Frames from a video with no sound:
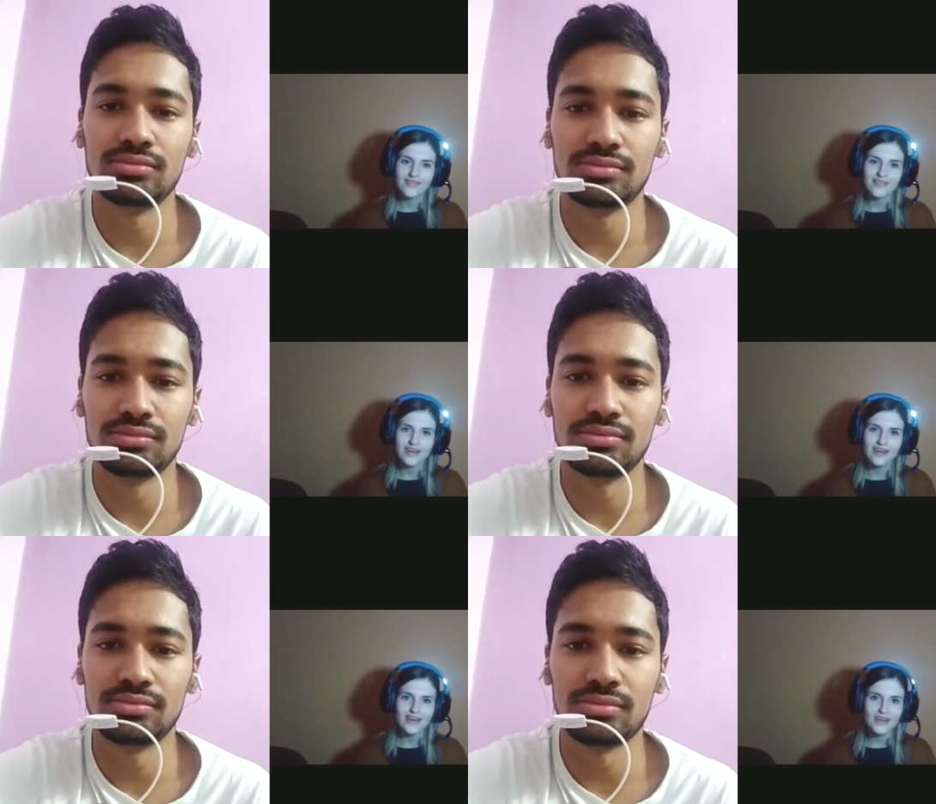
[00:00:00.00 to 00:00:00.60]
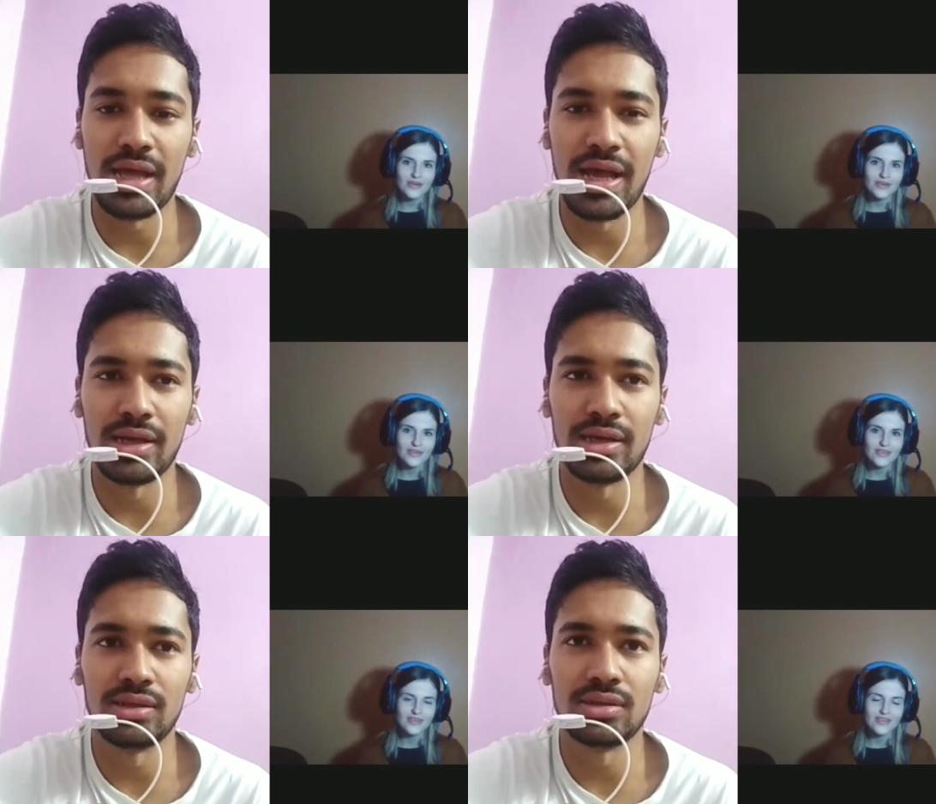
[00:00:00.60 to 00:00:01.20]
Speaker 1: Wow.
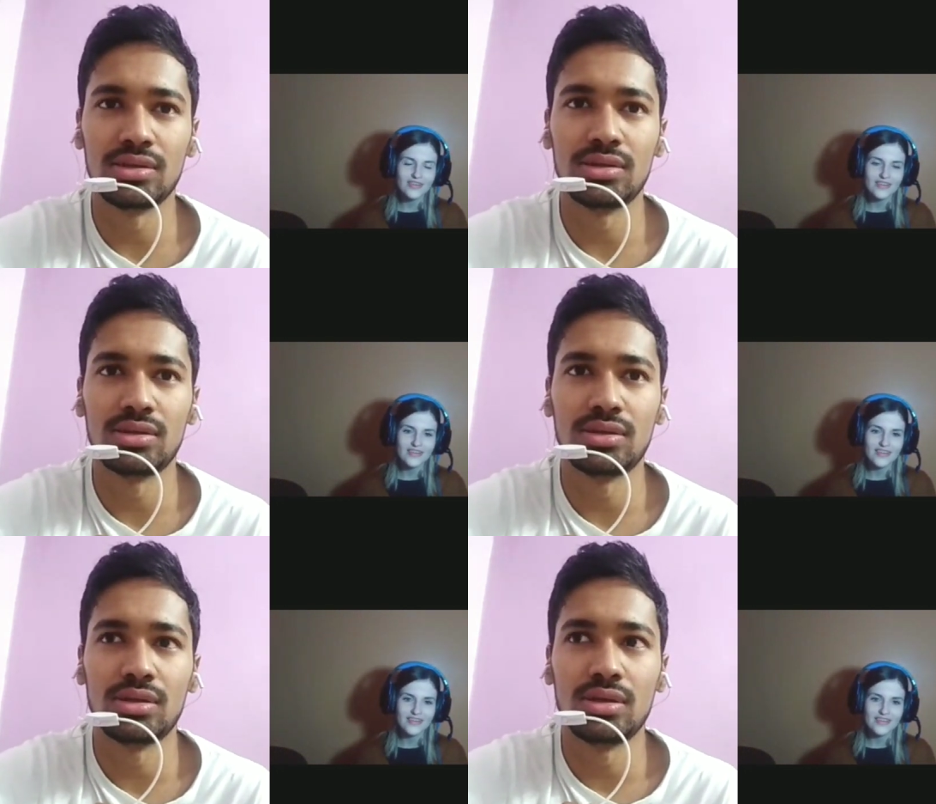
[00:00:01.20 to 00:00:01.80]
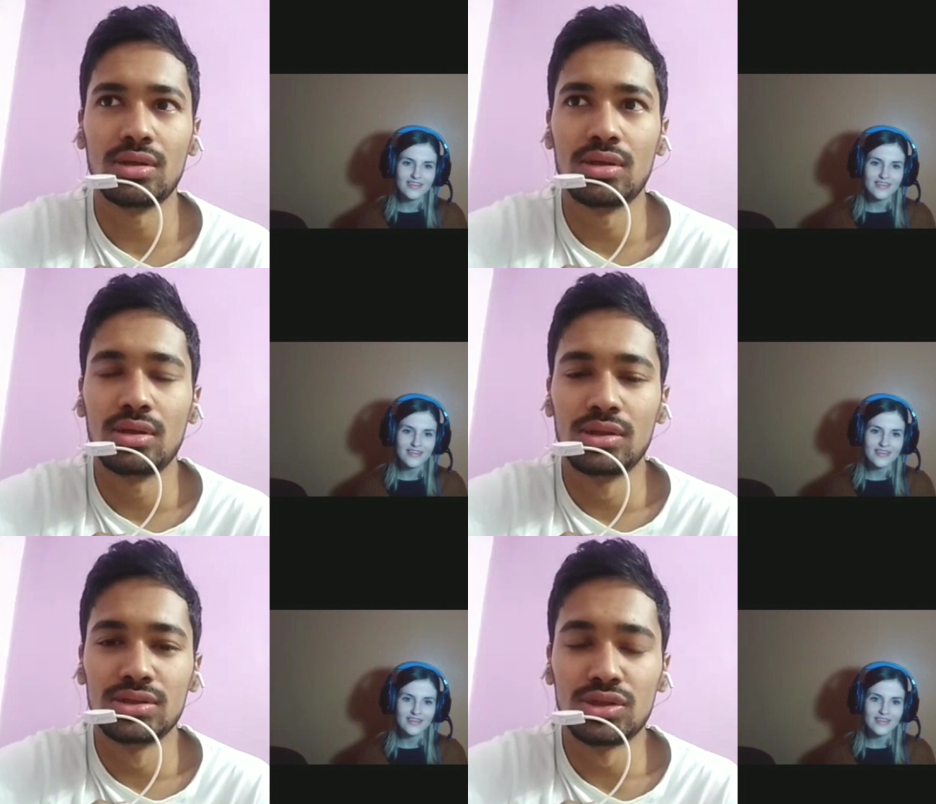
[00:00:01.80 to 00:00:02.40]
And
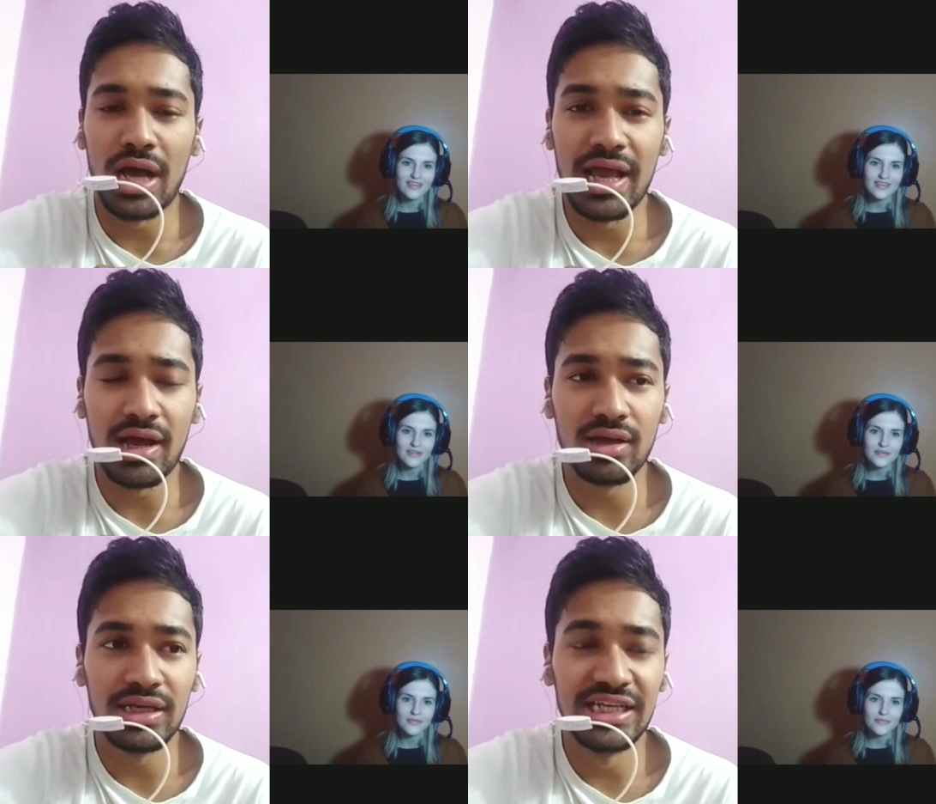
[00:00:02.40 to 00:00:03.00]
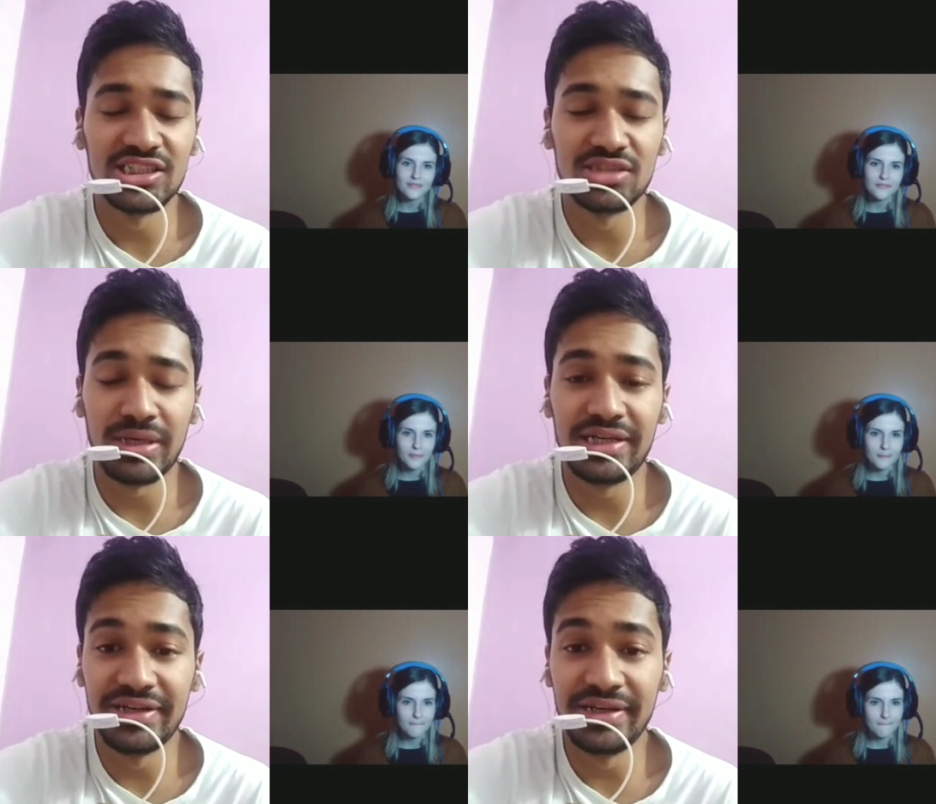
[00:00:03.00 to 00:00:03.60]
I it is
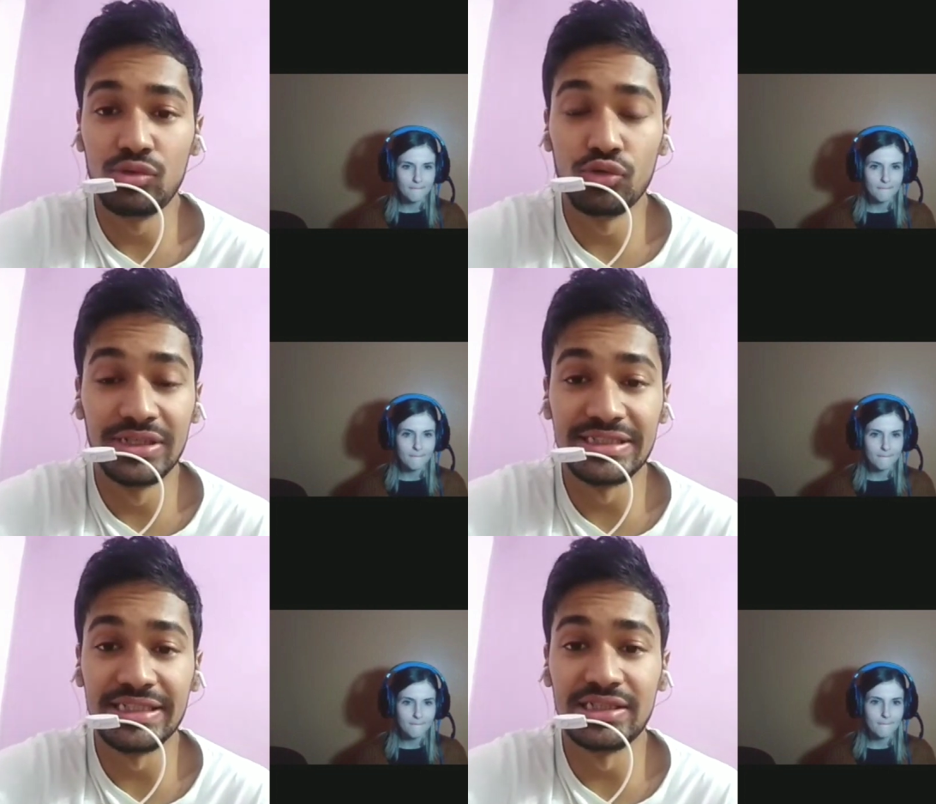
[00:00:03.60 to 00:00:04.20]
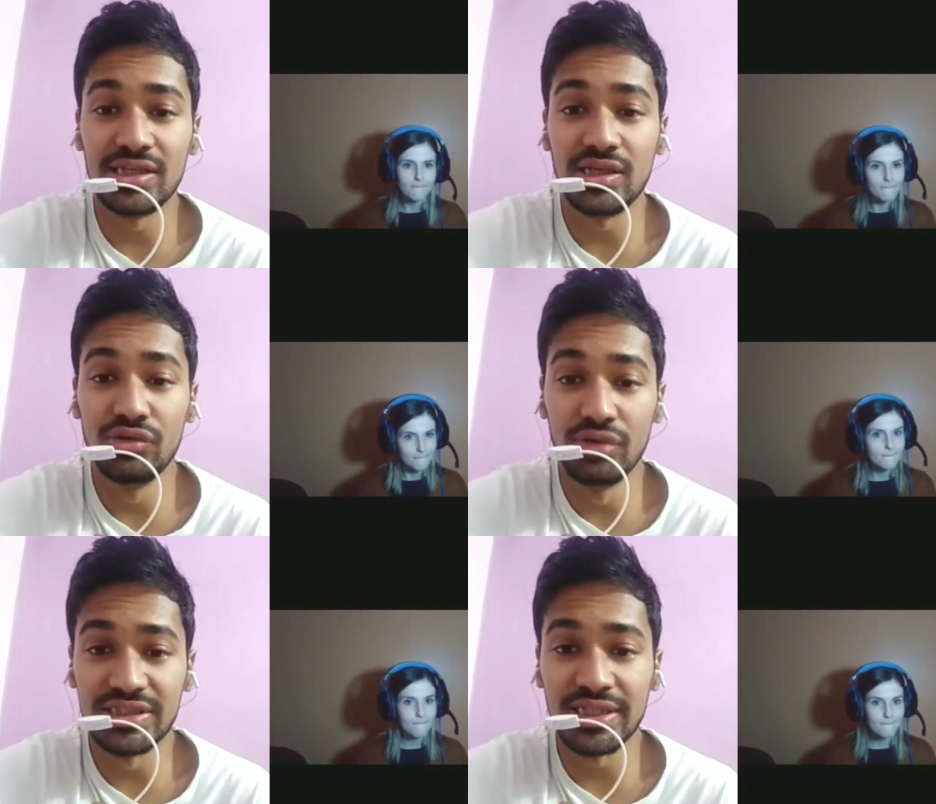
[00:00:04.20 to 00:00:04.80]
my dream to visit
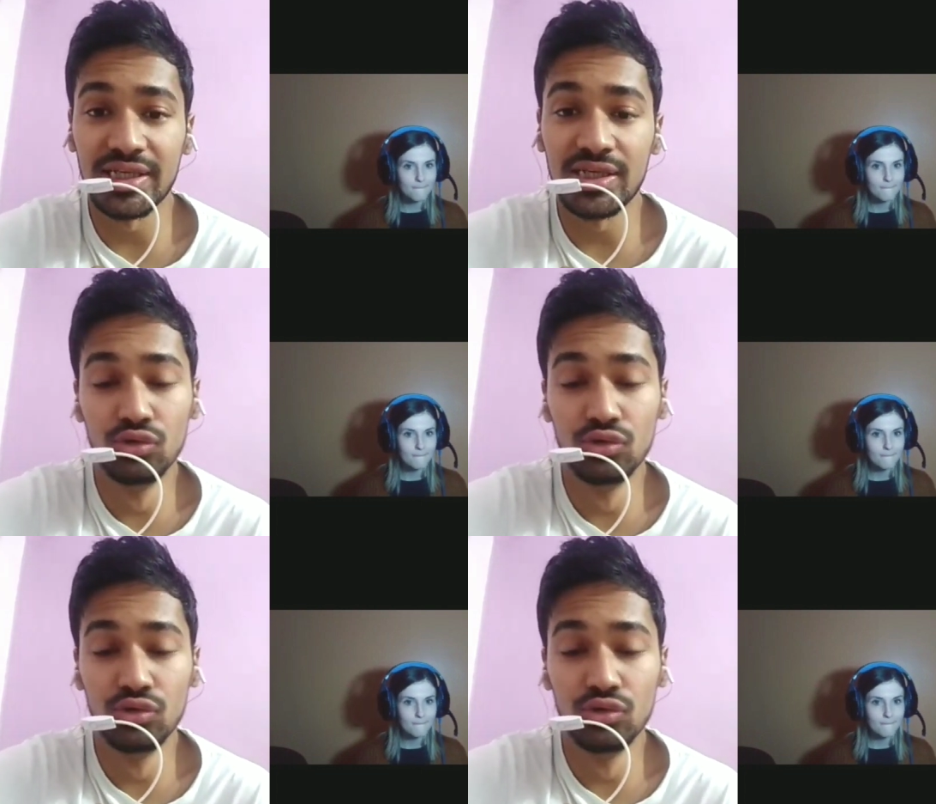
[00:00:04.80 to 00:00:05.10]
USA,